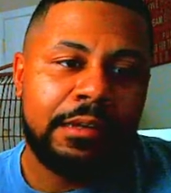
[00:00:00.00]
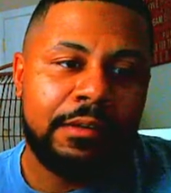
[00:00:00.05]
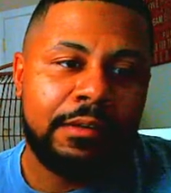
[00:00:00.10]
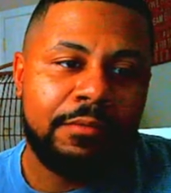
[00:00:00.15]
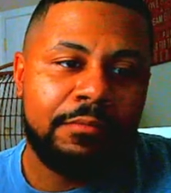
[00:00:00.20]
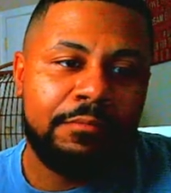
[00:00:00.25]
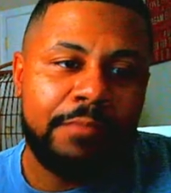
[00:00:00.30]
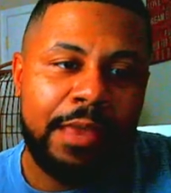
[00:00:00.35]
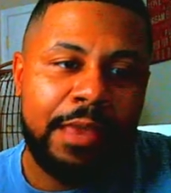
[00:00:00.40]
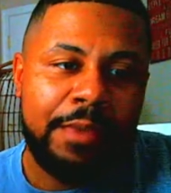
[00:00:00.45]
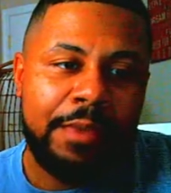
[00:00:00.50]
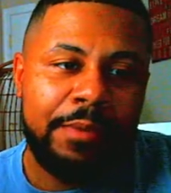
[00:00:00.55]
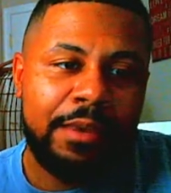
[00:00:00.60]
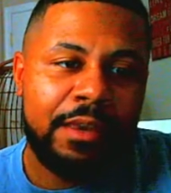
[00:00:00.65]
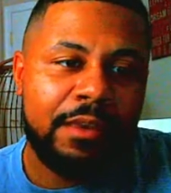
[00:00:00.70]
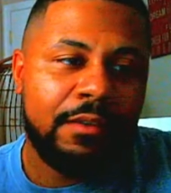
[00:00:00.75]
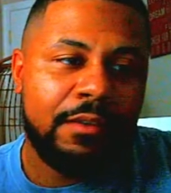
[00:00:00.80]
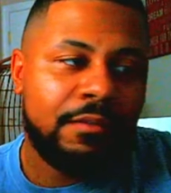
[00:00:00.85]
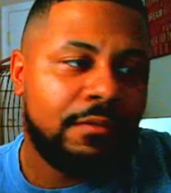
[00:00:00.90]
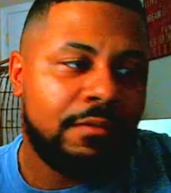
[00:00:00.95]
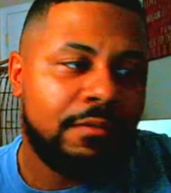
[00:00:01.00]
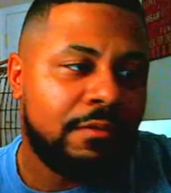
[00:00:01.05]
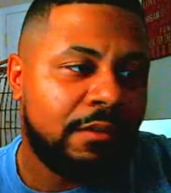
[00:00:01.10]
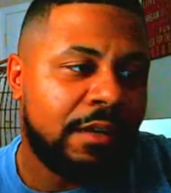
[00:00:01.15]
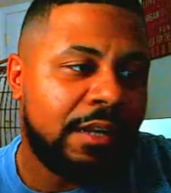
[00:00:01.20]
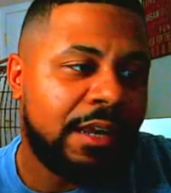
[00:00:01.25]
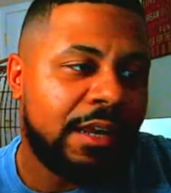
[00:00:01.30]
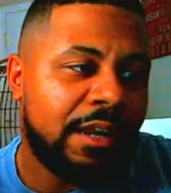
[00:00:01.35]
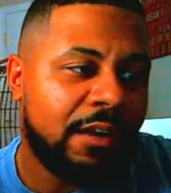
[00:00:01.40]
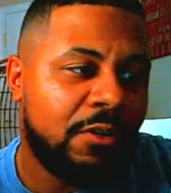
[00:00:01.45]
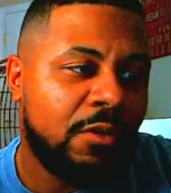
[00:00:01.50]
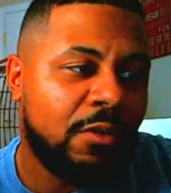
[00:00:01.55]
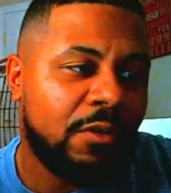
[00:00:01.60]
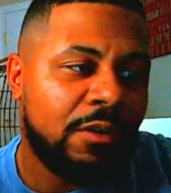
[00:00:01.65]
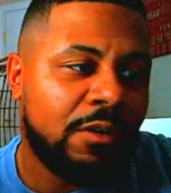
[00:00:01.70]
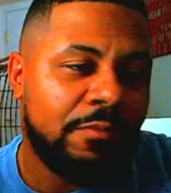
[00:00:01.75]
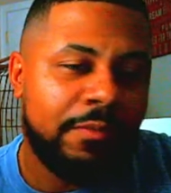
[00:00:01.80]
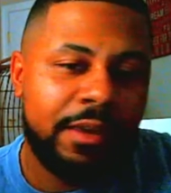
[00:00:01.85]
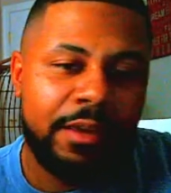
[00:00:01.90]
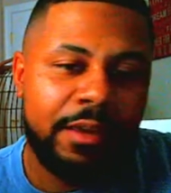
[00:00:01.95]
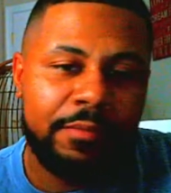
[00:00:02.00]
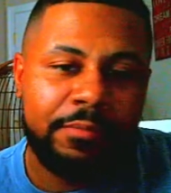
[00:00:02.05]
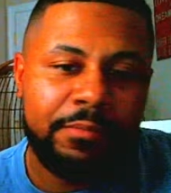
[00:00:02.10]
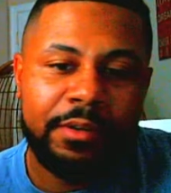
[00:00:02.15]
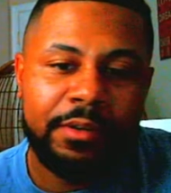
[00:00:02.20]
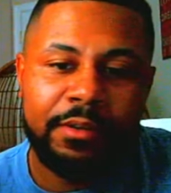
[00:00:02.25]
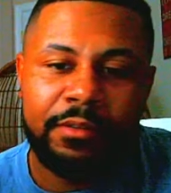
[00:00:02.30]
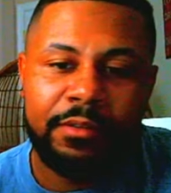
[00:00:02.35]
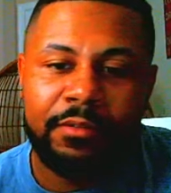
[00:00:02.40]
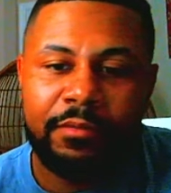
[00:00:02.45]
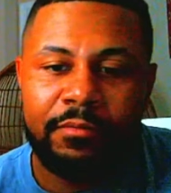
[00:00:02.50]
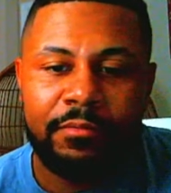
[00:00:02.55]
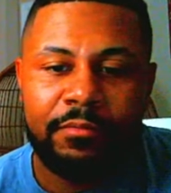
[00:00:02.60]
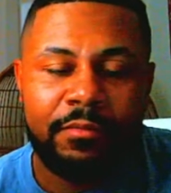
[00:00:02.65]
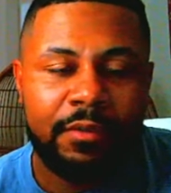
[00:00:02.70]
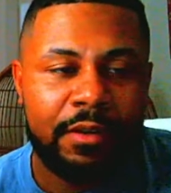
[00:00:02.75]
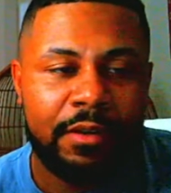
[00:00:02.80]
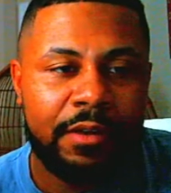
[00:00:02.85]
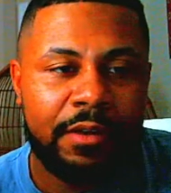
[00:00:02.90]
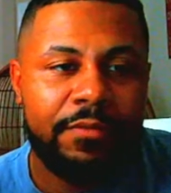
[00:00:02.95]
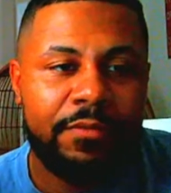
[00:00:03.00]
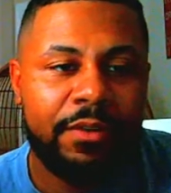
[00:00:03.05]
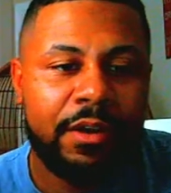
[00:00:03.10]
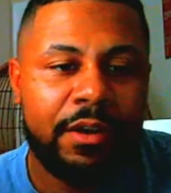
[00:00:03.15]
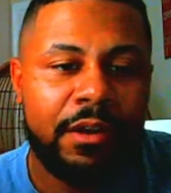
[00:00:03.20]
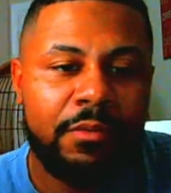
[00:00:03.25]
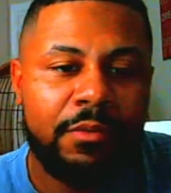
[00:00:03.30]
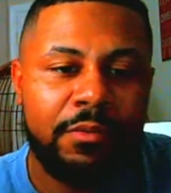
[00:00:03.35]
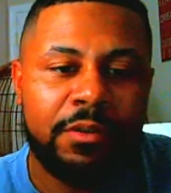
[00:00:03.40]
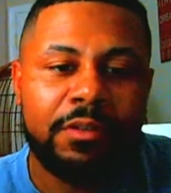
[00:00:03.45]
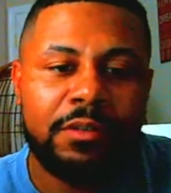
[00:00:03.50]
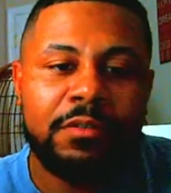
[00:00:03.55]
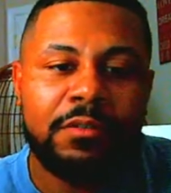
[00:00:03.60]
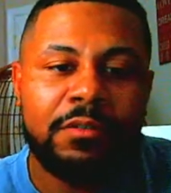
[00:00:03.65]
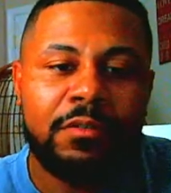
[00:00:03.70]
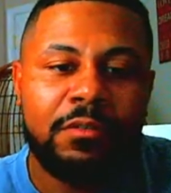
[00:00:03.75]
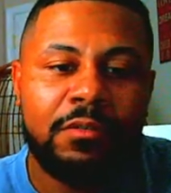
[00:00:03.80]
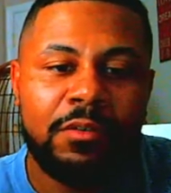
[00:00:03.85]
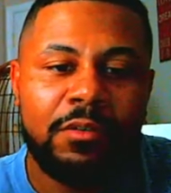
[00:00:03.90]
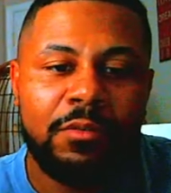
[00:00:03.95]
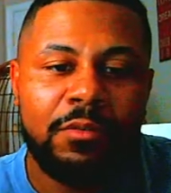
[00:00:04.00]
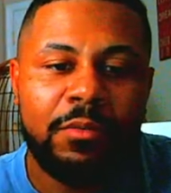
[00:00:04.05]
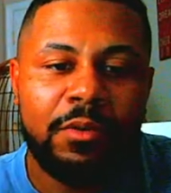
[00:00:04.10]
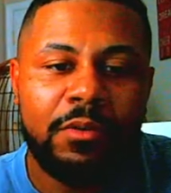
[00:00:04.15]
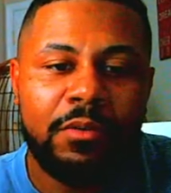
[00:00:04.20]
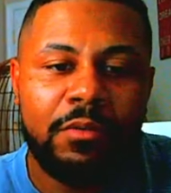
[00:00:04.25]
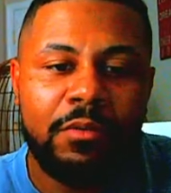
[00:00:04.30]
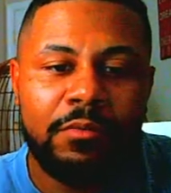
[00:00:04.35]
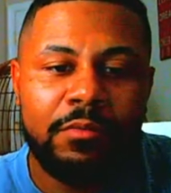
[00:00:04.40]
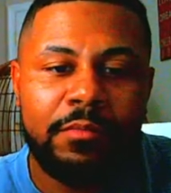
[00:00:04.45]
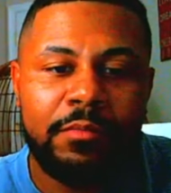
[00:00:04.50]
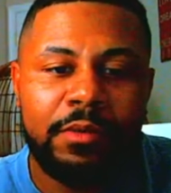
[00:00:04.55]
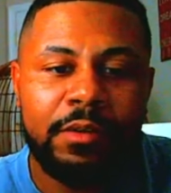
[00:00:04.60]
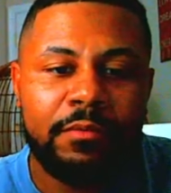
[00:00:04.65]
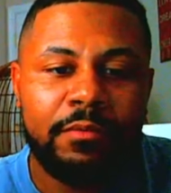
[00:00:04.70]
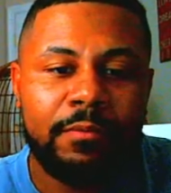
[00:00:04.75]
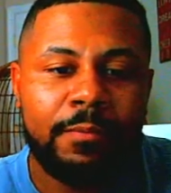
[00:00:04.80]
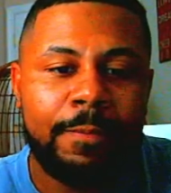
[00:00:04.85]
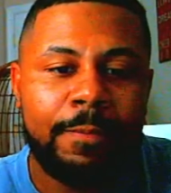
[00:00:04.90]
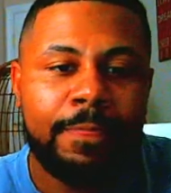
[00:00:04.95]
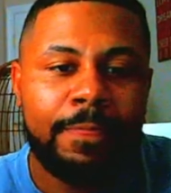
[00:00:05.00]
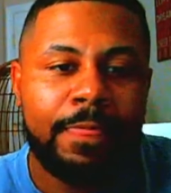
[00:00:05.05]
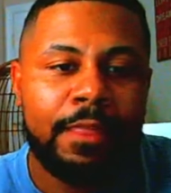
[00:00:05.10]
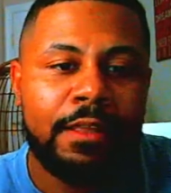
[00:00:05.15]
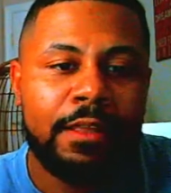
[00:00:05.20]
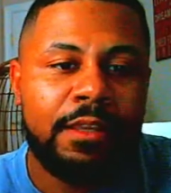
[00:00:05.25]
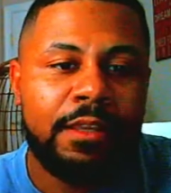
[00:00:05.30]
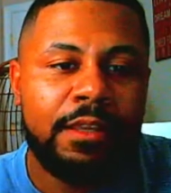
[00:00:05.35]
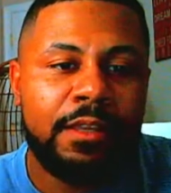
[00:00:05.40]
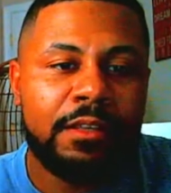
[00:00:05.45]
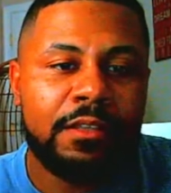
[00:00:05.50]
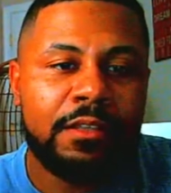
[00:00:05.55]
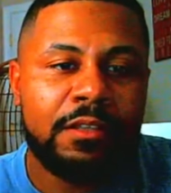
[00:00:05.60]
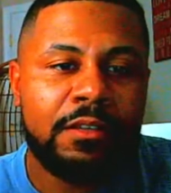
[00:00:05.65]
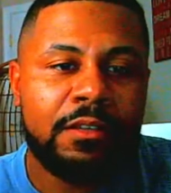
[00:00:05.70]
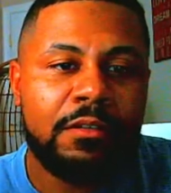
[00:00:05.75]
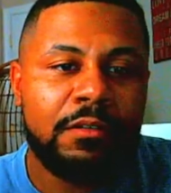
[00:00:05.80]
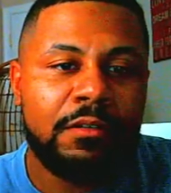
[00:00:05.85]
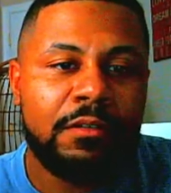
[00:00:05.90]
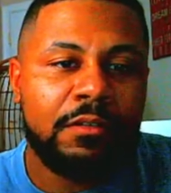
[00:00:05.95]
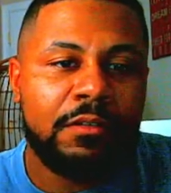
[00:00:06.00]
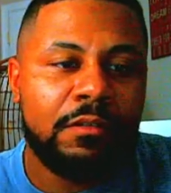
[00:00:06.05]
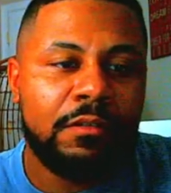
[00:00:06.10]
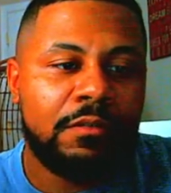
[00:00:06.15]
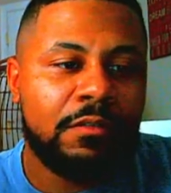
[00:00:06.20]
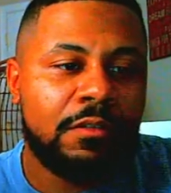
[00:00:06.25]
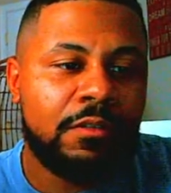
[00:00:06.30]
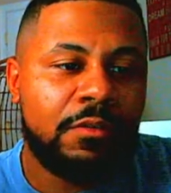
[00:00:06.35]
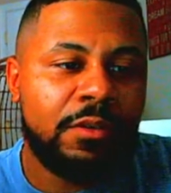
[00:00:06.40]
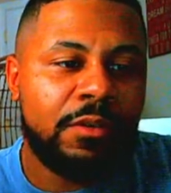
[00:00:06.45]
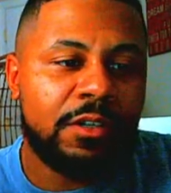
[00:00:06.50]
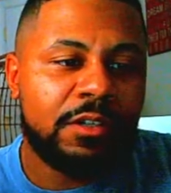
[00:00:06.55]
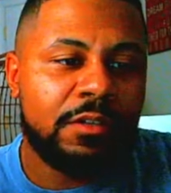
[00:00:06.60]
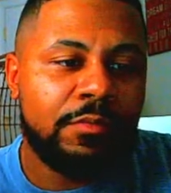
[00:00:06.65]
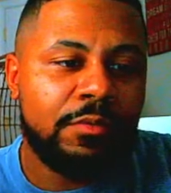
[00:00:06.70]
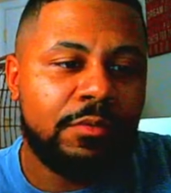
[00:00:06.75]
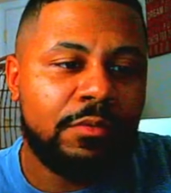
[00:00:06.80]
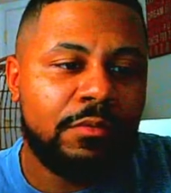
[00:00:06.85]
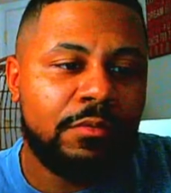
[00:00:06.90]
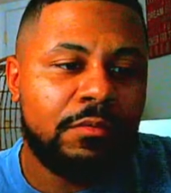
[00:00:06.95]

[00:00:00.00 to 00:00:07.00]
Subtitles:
Maybe I like Cole Kmet, but I gotta figure out what's going on with Cole Kmet. He is questionable.